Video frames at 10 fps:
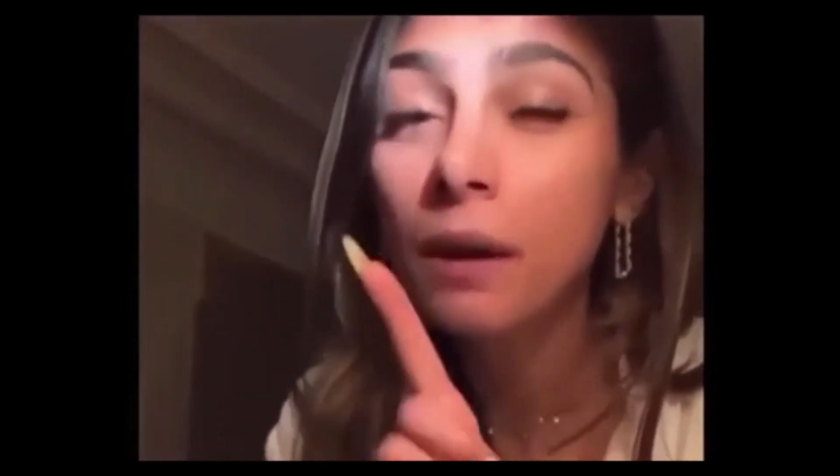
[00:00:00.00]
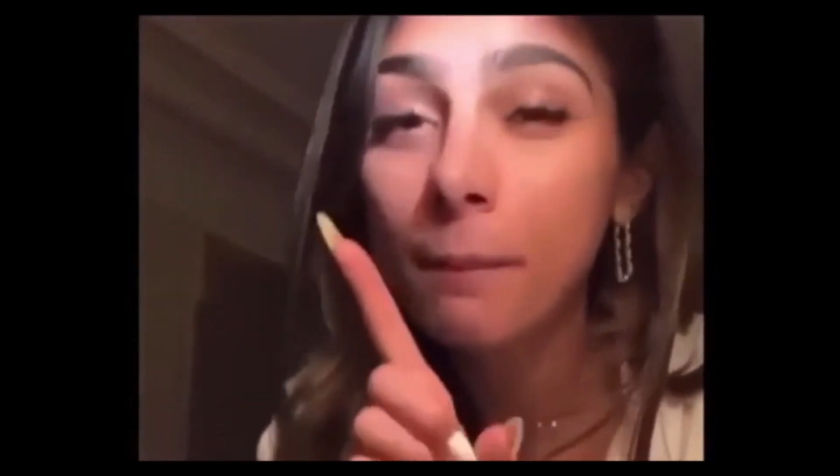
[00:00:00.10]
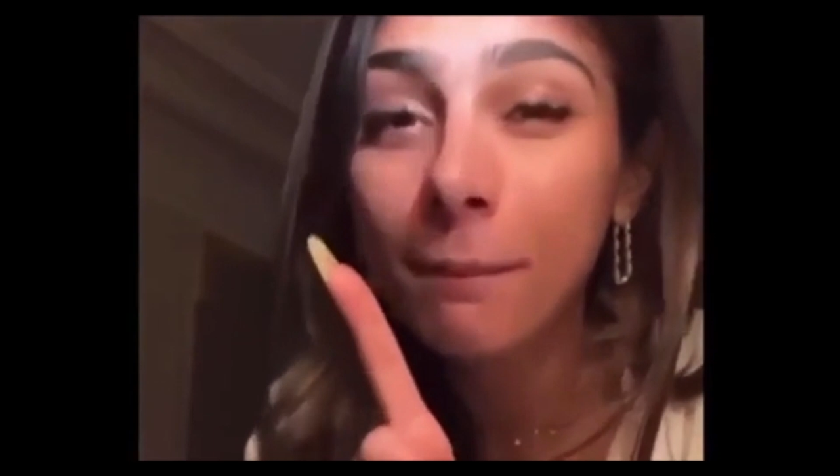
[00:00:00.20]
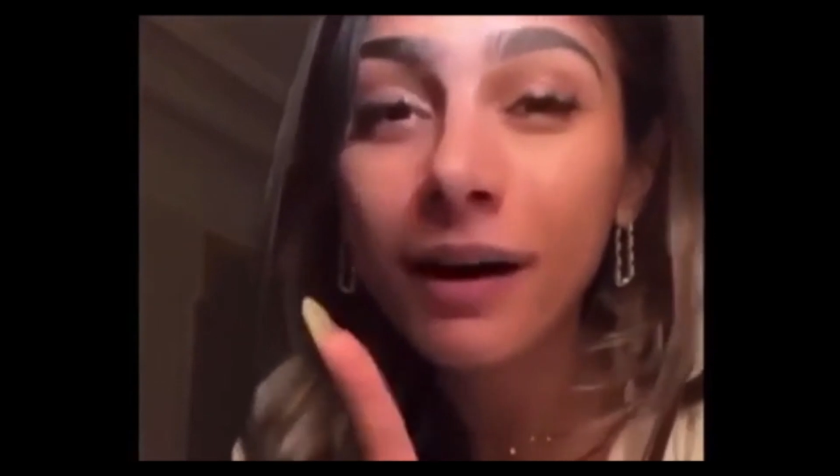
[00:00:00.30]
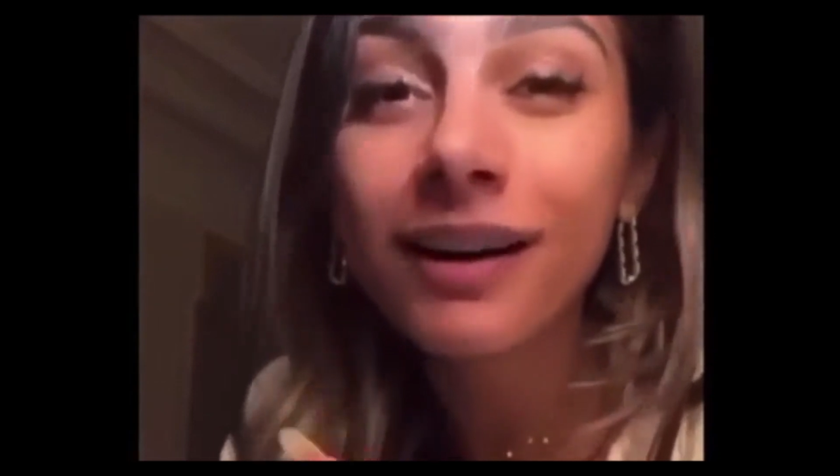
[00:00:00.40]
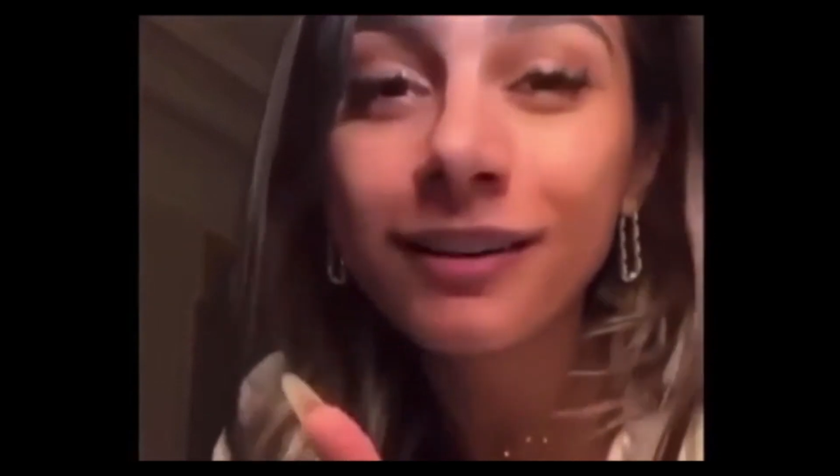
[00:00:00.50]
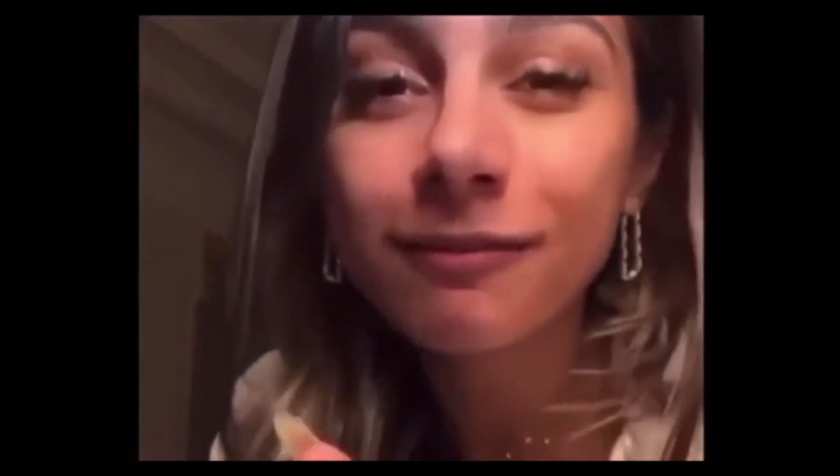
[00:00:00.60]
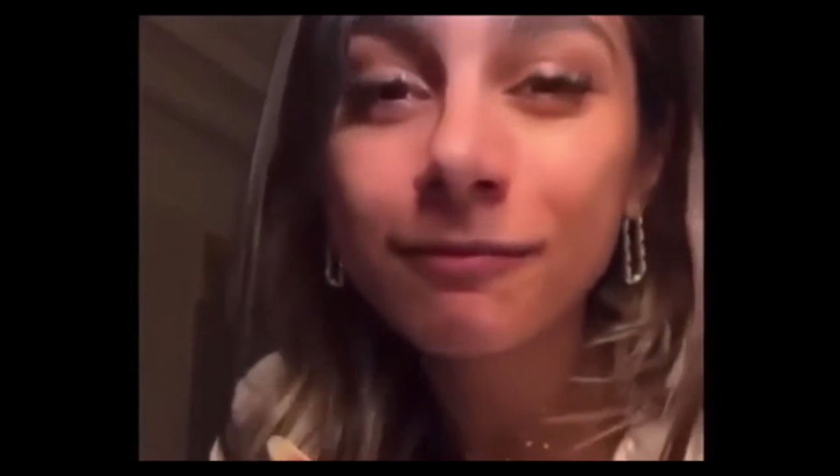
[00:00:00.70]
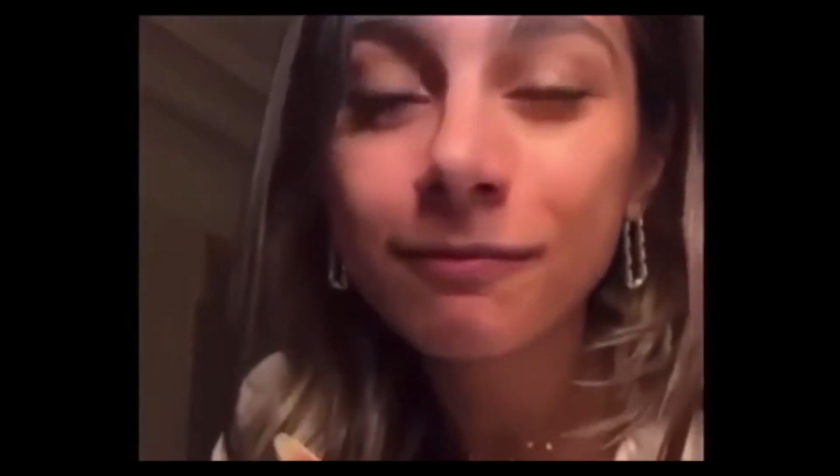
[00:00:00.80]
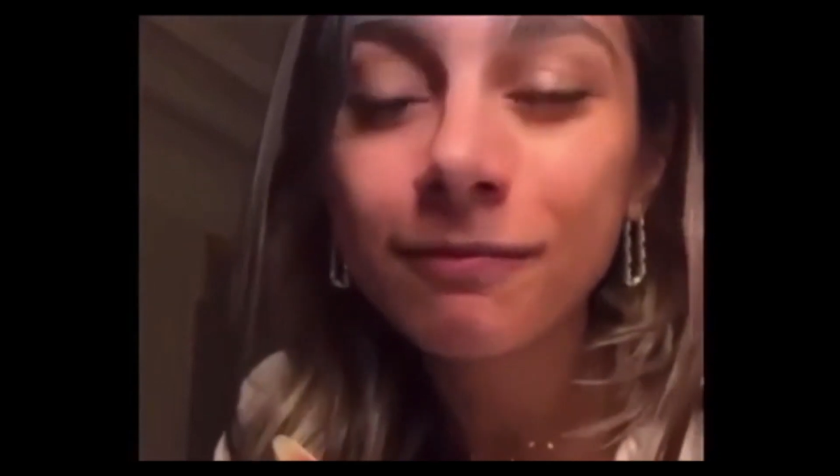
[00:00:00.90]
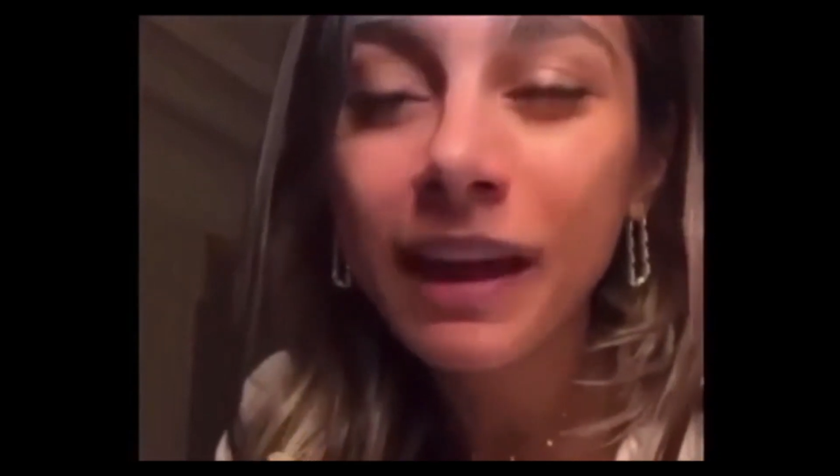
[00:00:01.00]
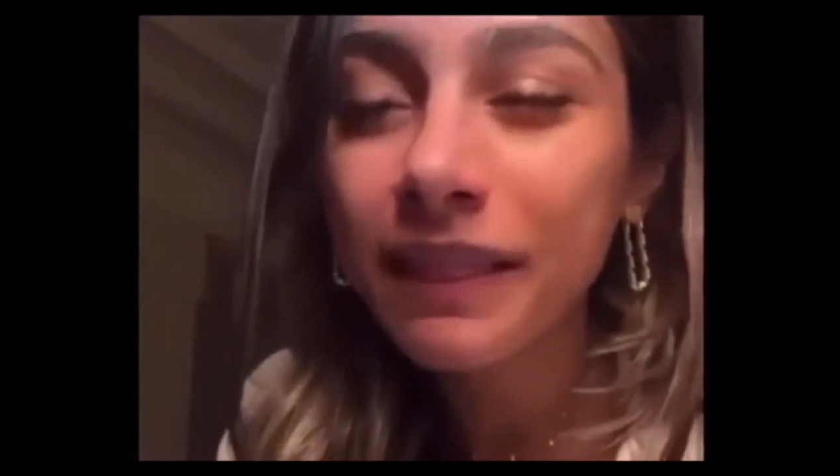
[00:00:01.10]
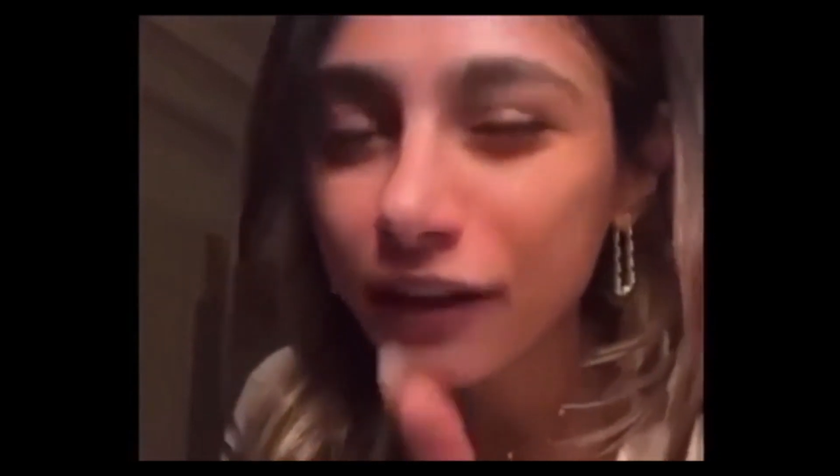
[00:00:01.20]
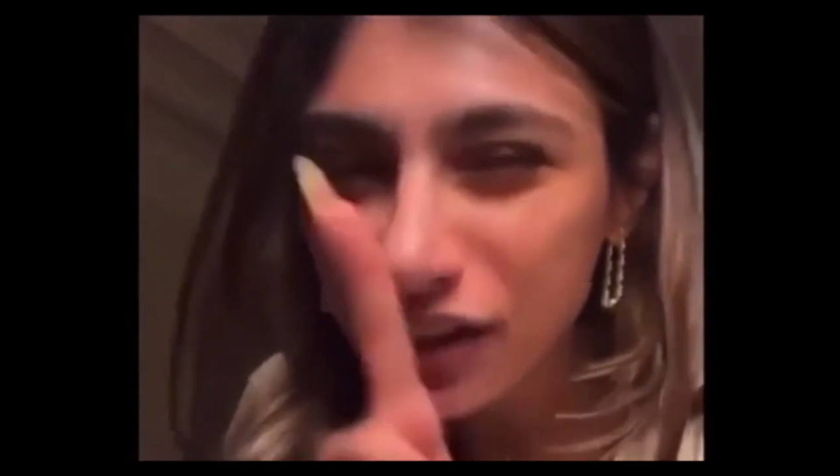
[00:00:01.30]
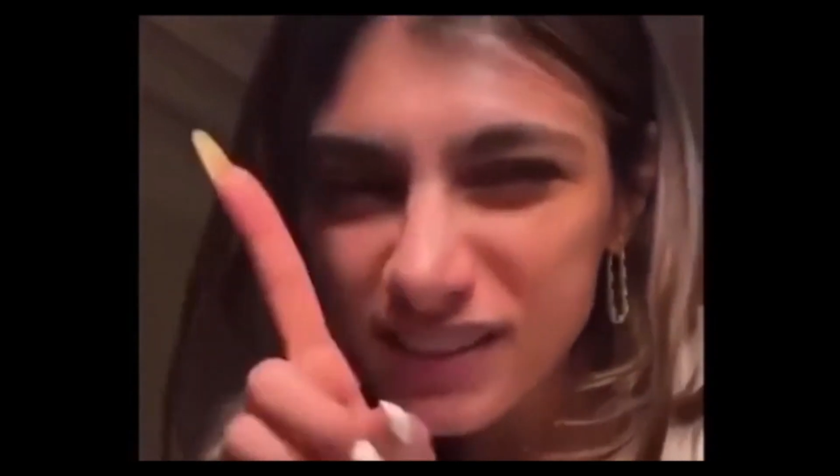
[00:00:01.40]
but
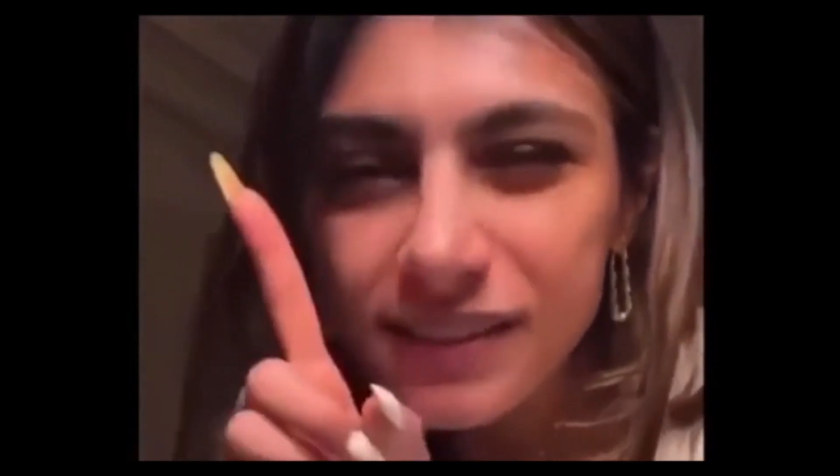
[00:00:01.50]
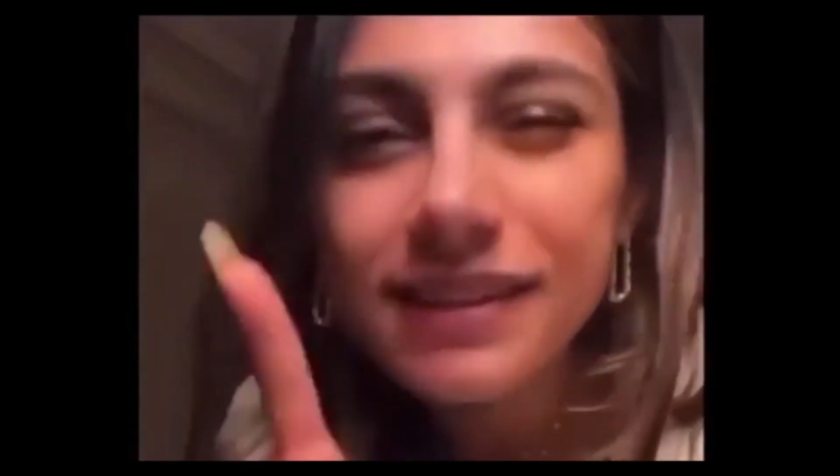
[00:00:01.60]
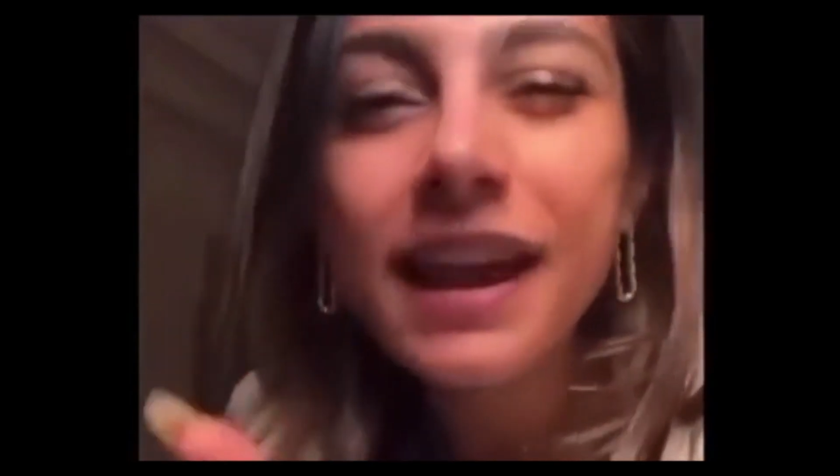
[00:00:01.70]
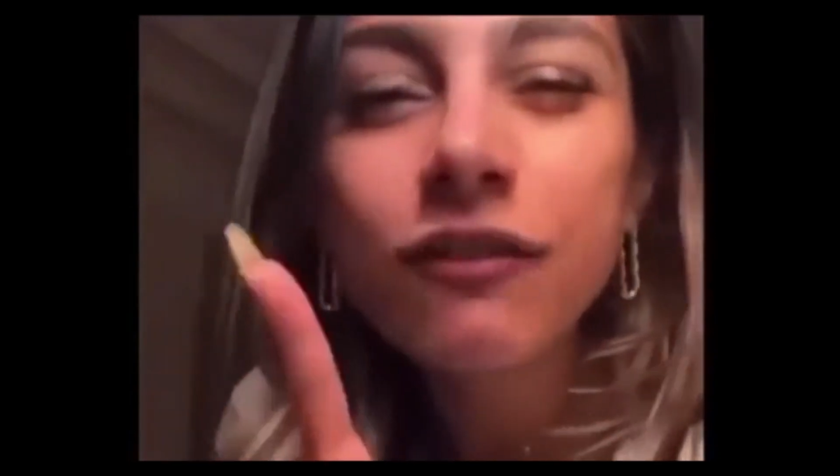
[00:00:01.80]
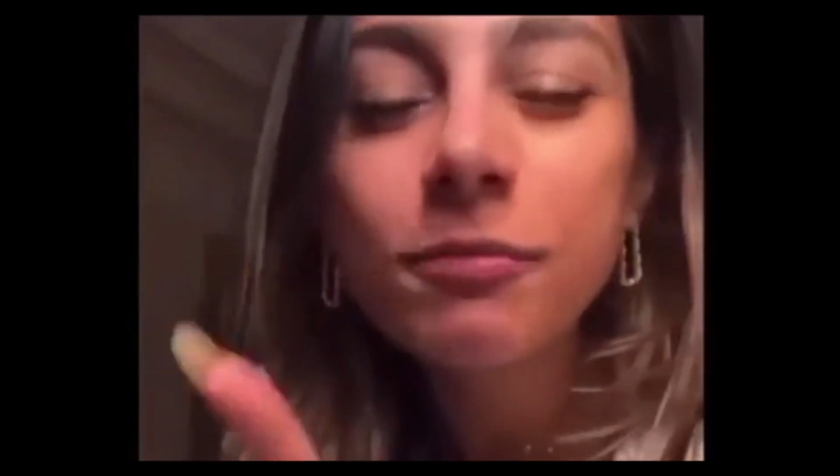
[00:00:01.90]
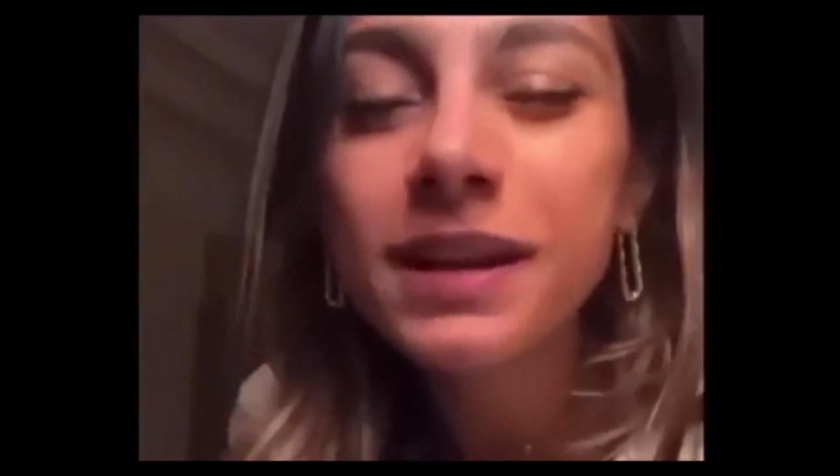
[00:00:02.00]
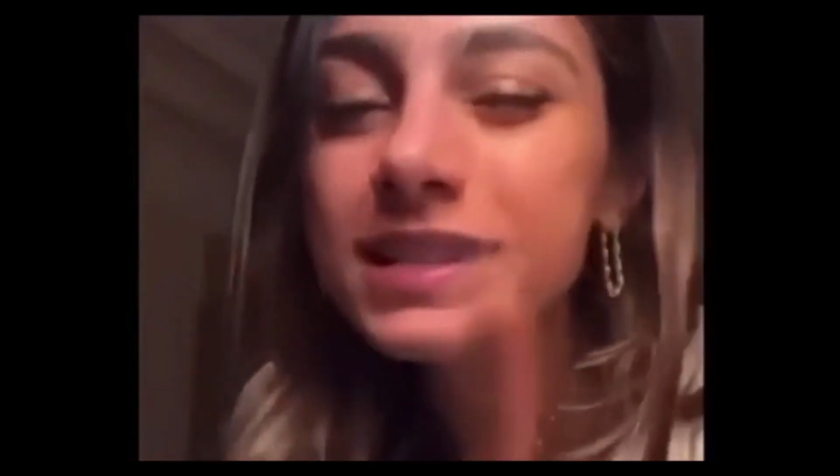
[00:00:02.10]
there has never been a